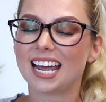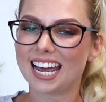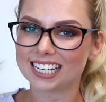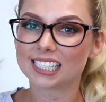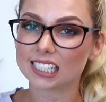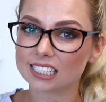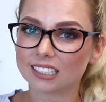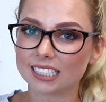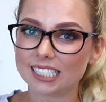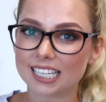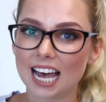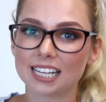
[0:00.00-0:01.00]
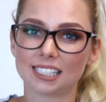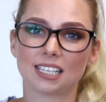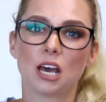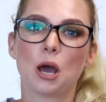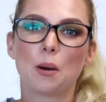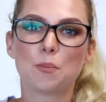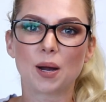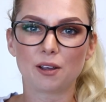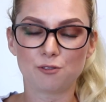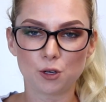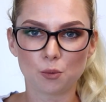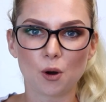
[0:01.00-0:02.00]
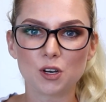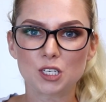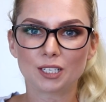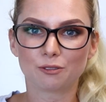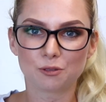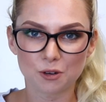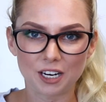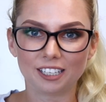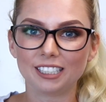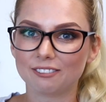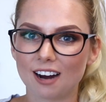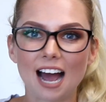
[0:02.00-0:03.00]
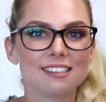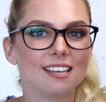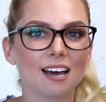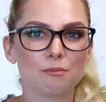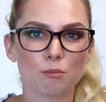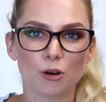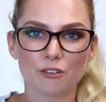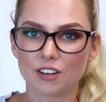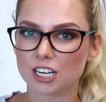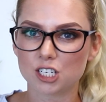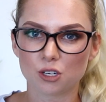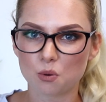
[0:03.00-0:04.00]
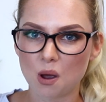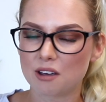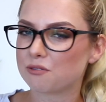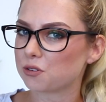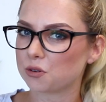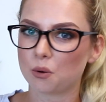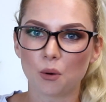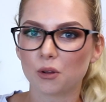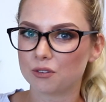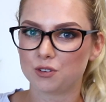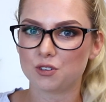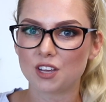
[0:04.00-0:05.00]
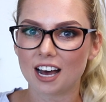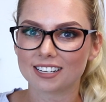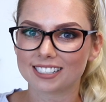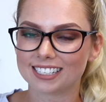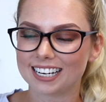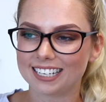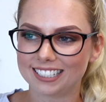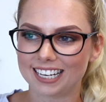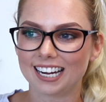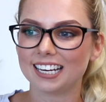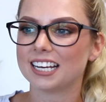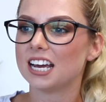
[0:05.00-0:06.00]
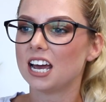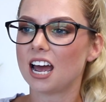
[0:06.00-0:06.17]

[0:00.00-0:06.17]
It's a little intense, but if you want to really ride that motivation wave through all of 2018,